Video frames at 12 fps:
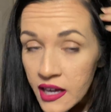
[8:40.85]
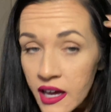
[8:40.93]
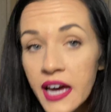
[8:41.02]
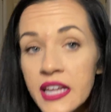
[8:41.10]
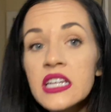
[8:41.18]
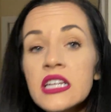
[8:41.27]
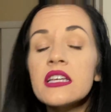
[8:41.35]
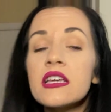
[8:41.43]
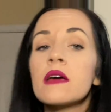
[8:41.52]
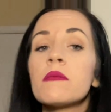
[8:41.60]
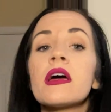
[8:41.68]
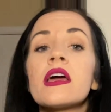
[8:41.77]
I need to
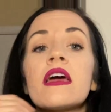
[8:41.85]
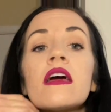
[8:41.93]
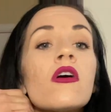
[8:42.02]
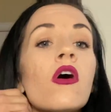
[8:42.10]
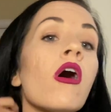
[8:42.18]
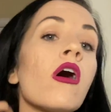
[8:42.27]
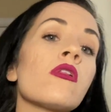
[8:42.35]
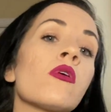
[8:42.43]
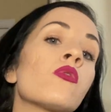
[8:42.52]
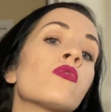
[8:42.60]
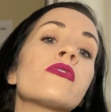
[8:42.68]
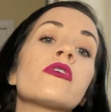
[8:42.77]
get my hair all
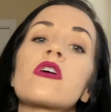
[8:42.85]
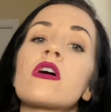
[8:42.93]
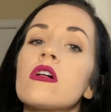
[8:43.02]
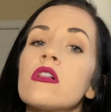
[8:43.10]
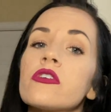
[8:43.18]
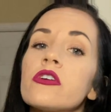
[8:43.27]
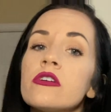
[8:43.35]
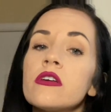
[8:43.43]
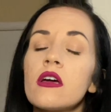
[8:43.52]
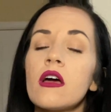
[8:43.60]
over colored.